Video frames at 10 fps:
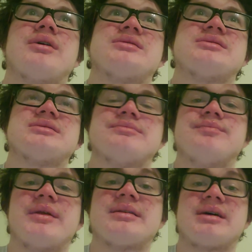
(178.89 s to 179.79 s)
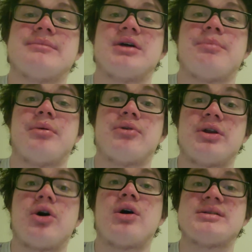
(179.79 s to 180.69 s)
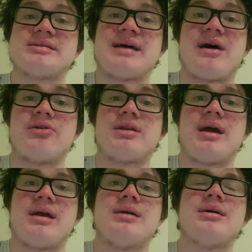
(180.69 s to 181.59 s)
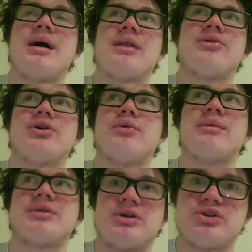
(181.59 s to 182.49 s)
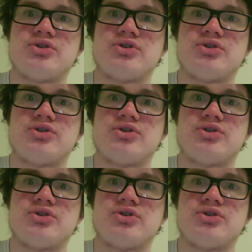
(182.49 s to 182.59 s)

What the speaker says: it's going to be uploaded on Saturday. I don't know what I'm going to